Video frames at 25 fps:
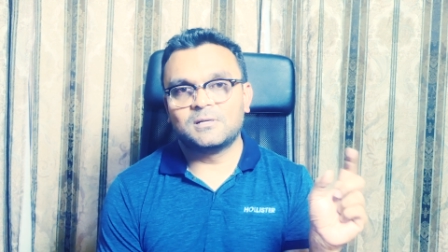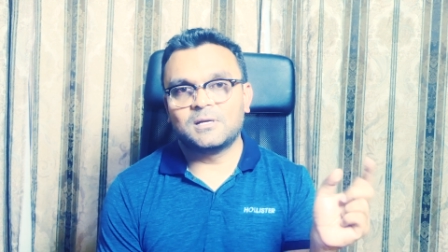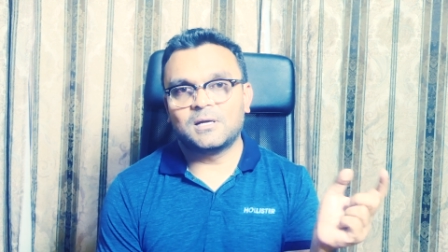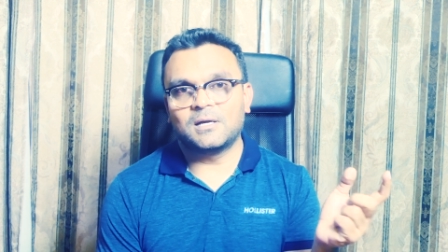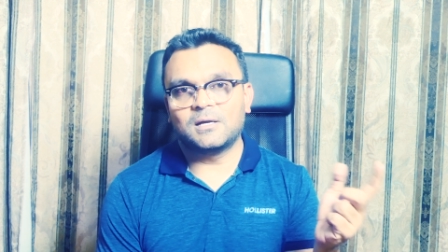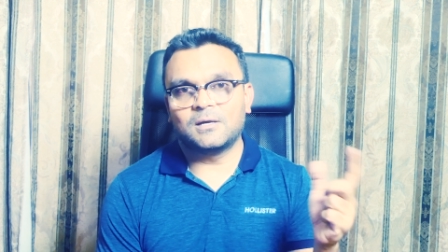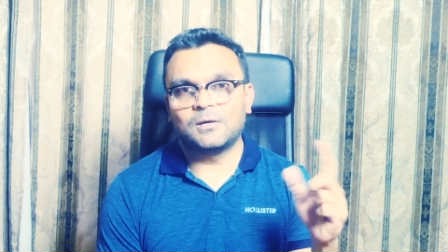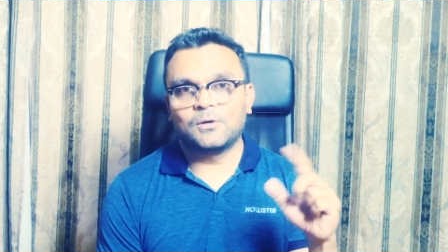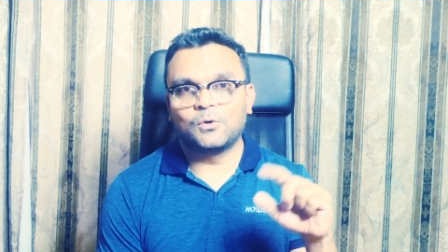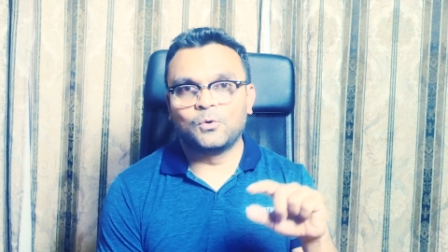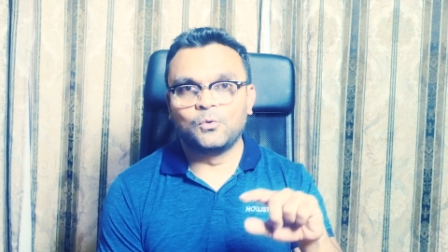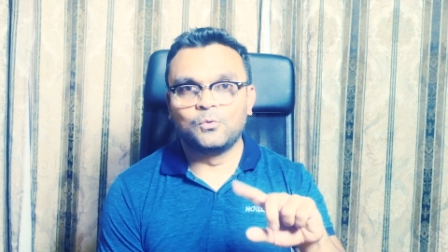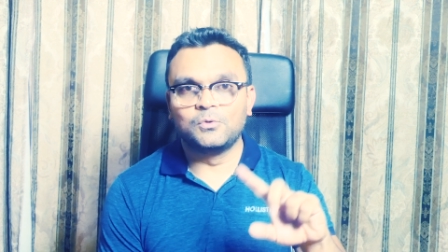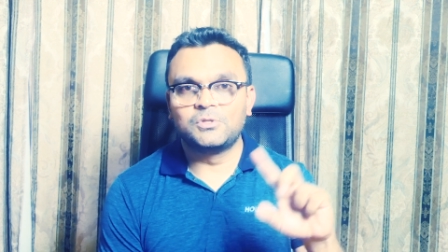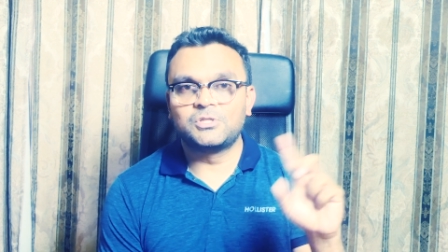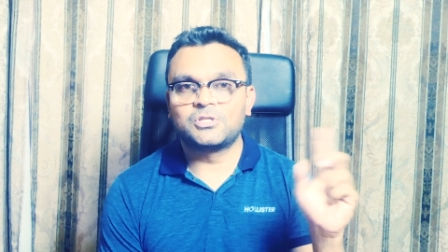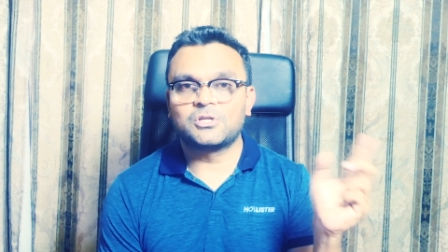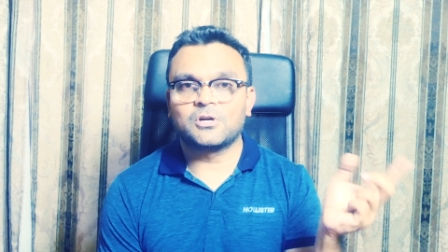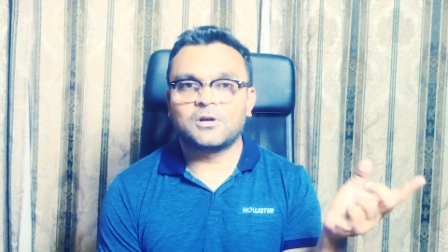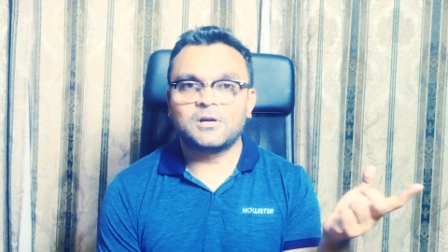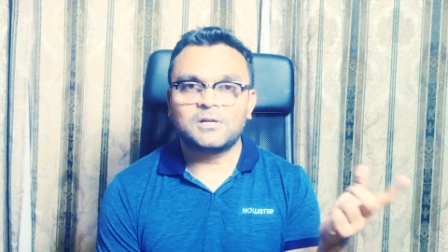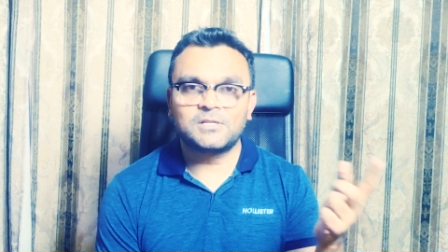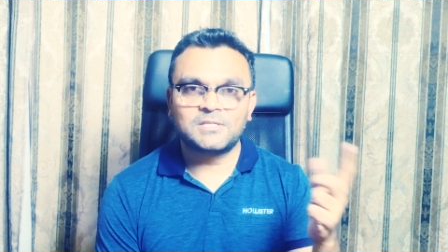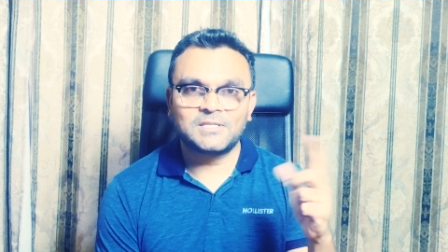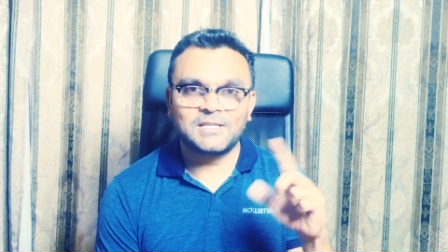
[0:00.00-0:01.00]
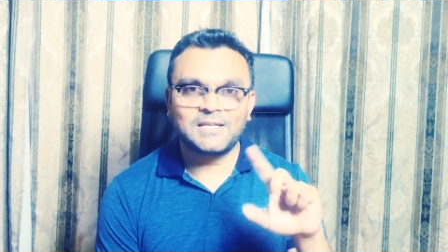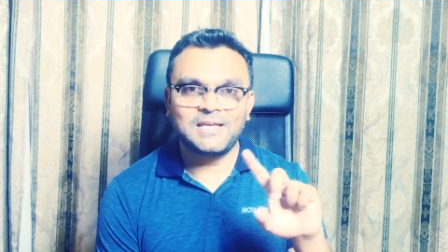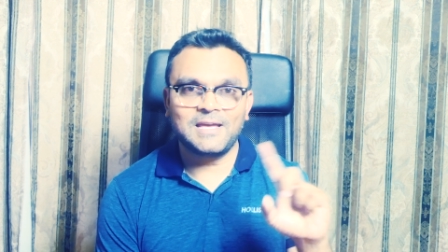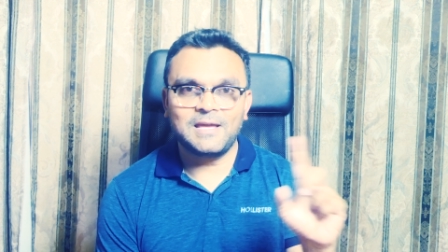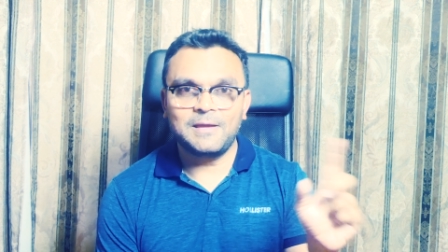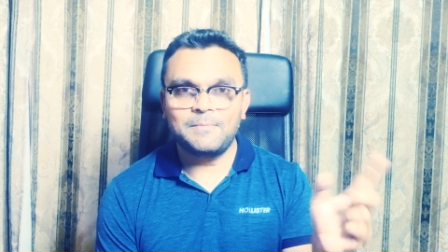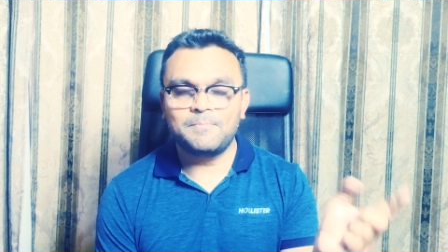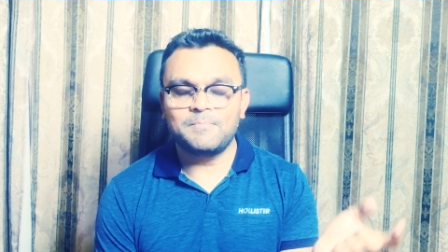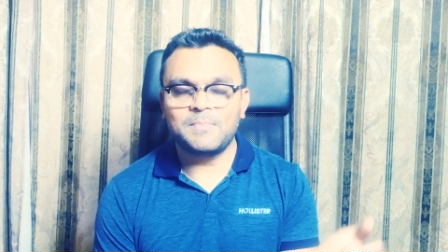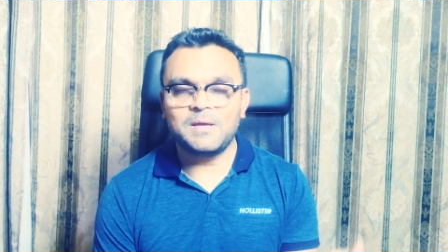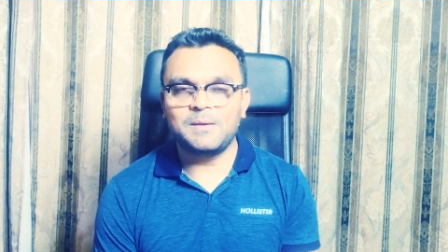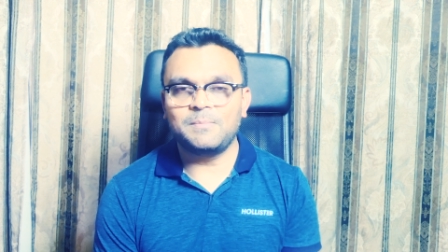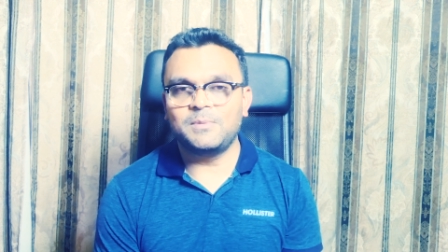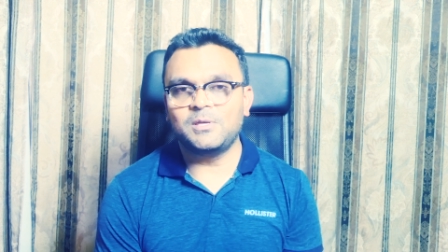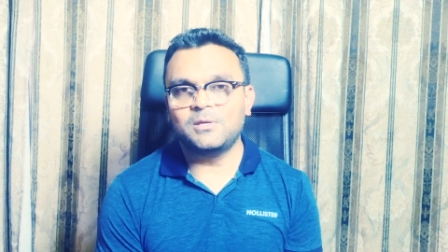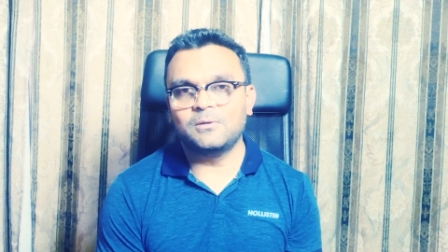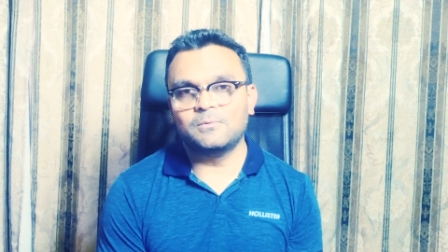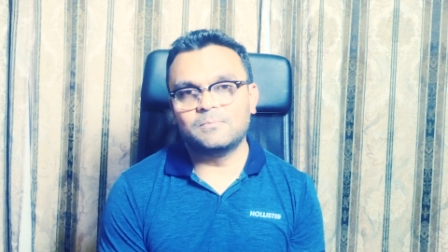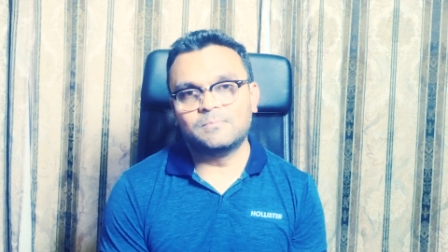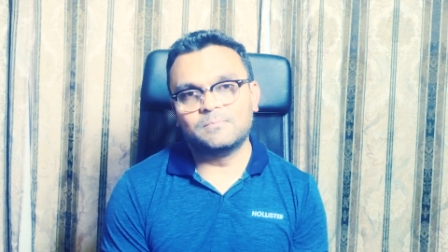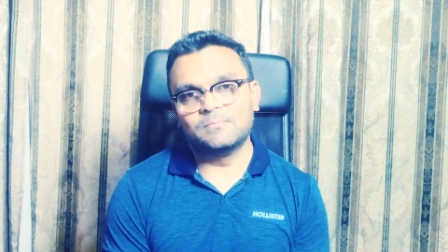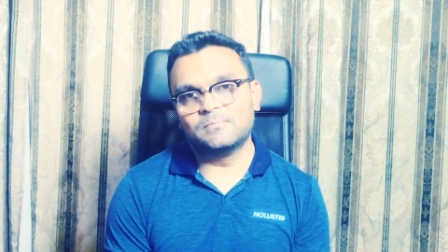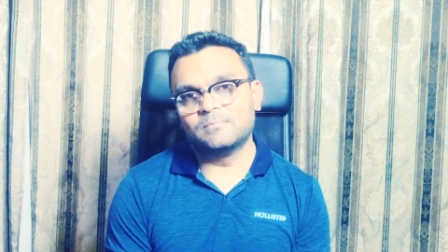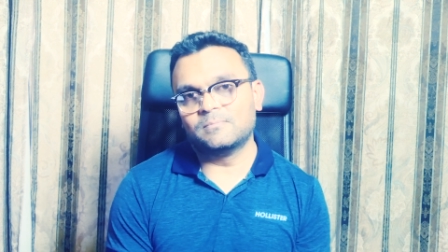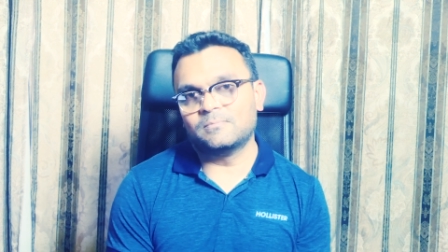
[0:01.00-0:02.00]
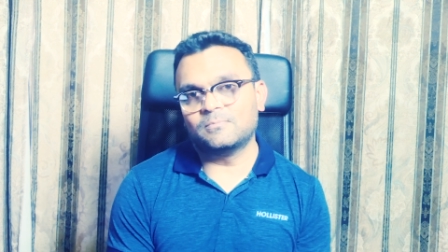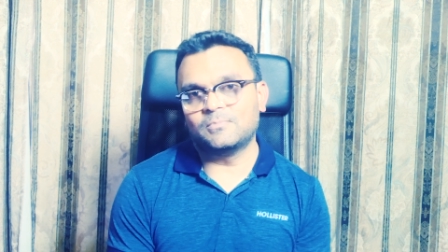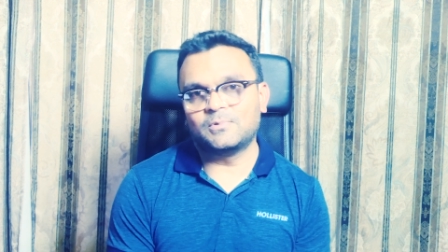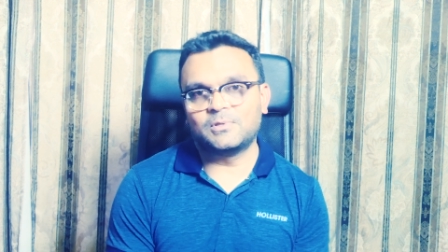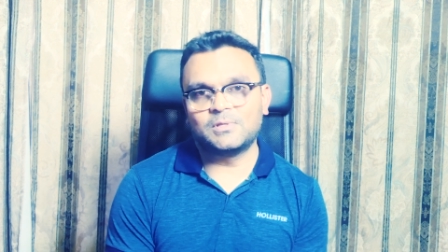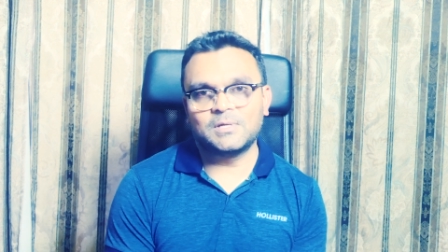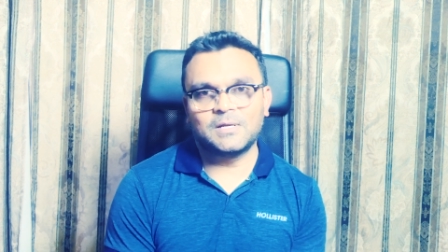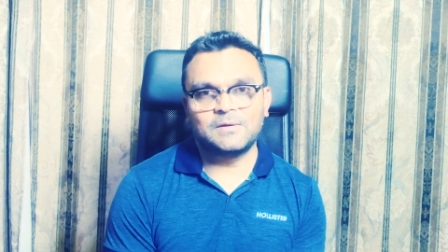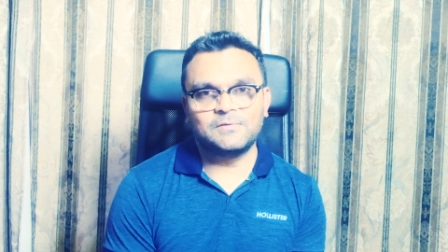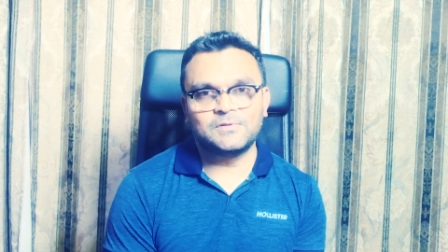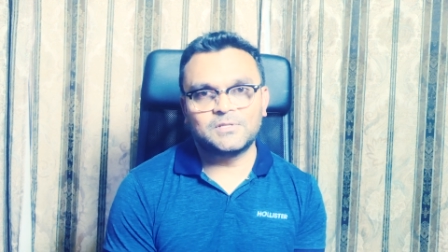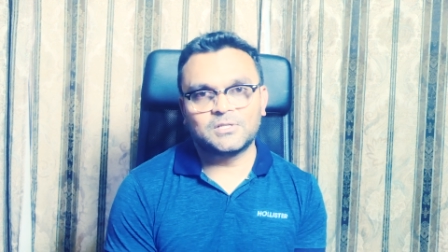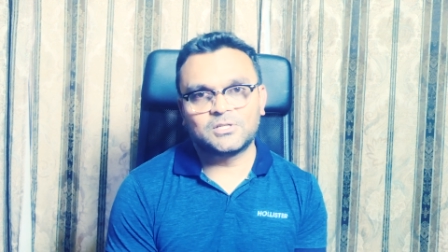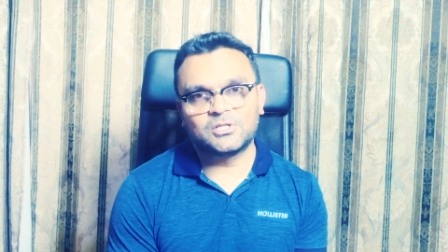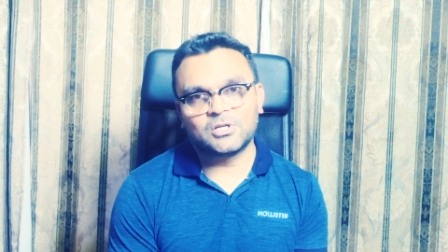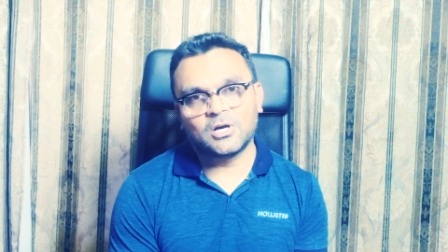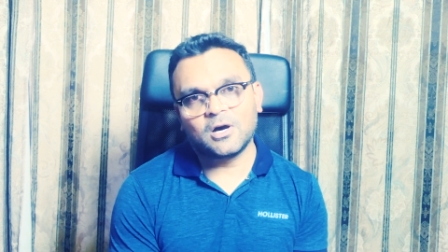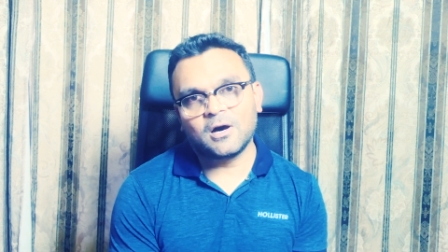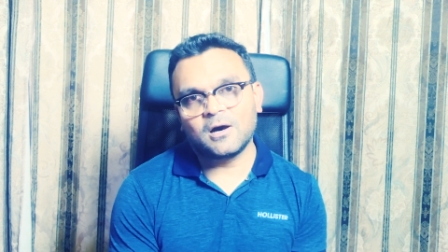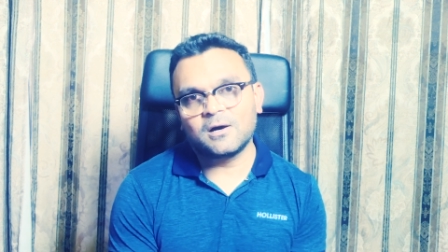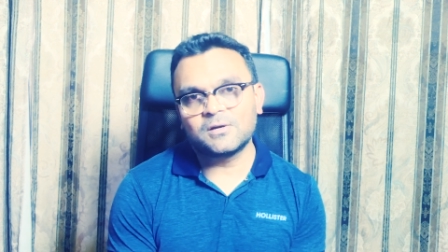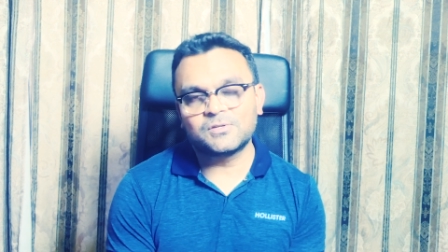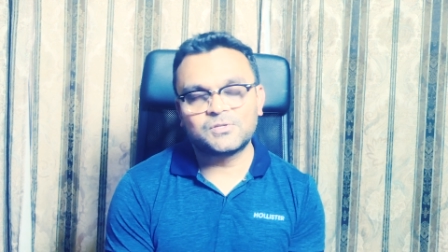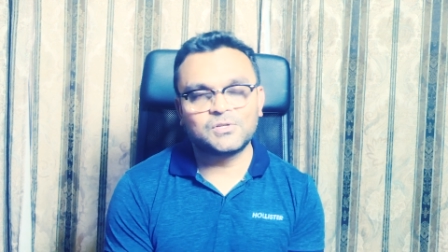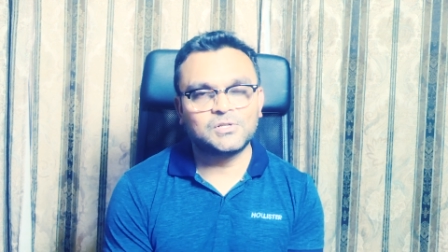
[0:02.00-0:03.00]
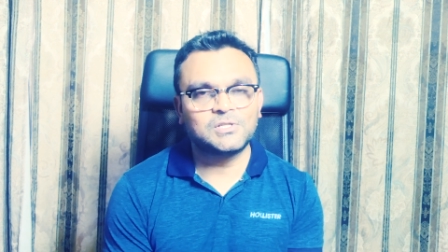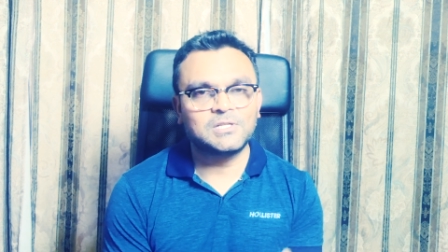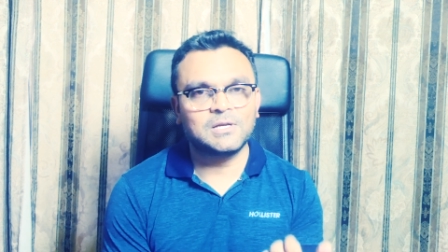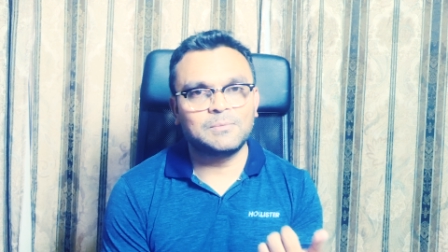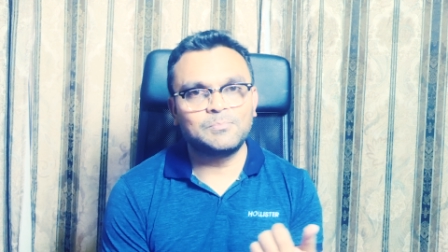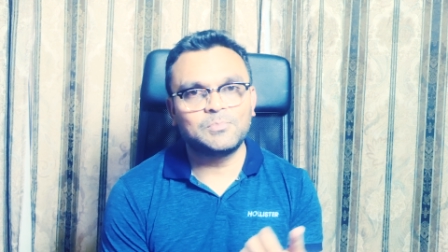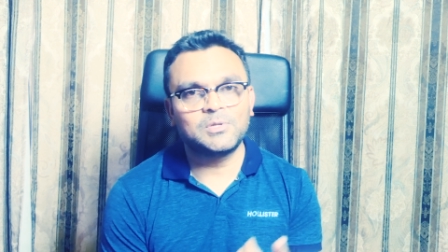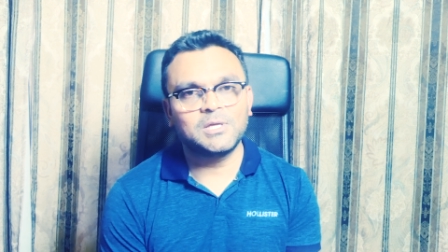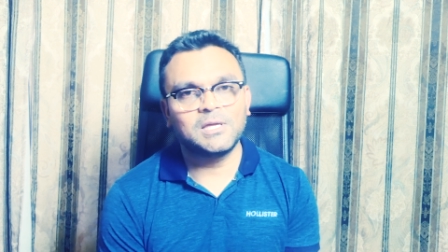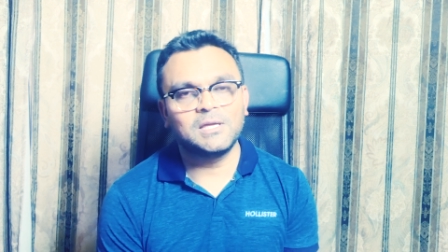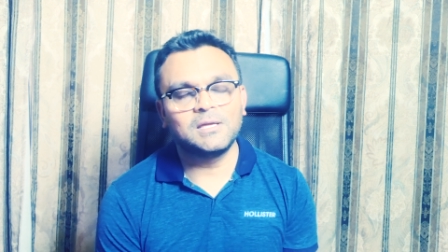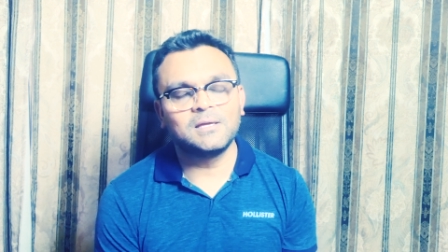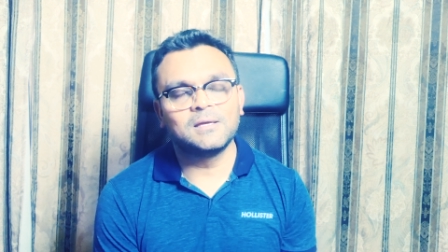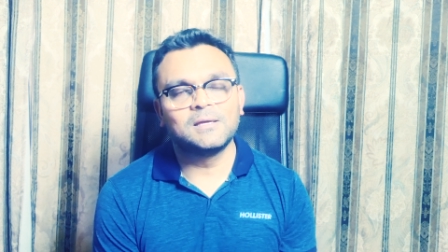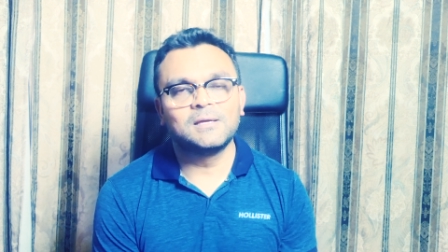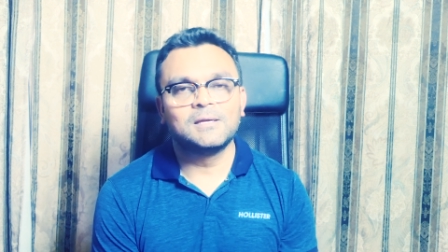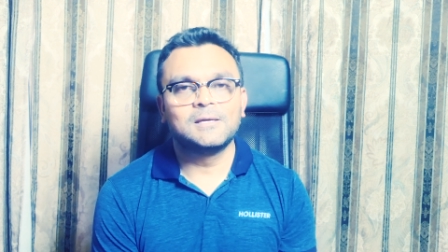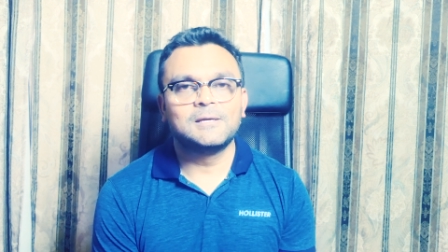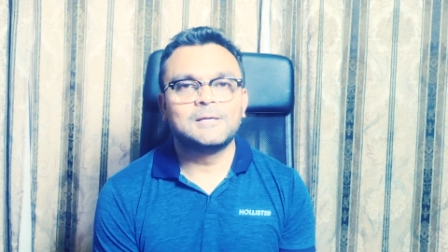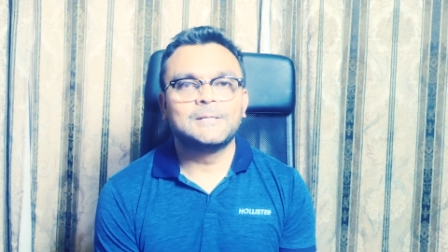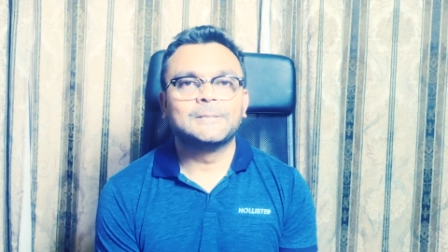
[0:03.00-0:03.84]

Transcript: uh, who starts the game. Maybe you, there is a toss or something.